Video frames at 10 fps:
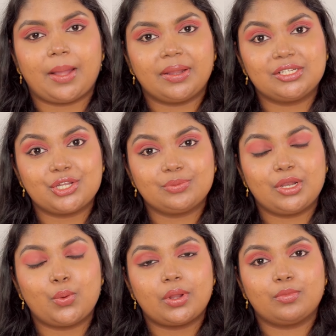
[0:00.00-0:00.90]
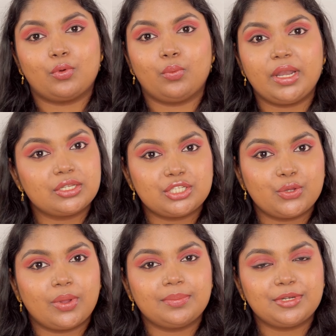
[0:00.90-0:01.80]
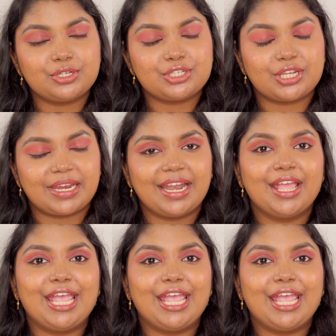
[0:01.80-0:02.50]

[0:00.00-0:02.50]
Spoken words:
comment down below what more videos do you want me to share,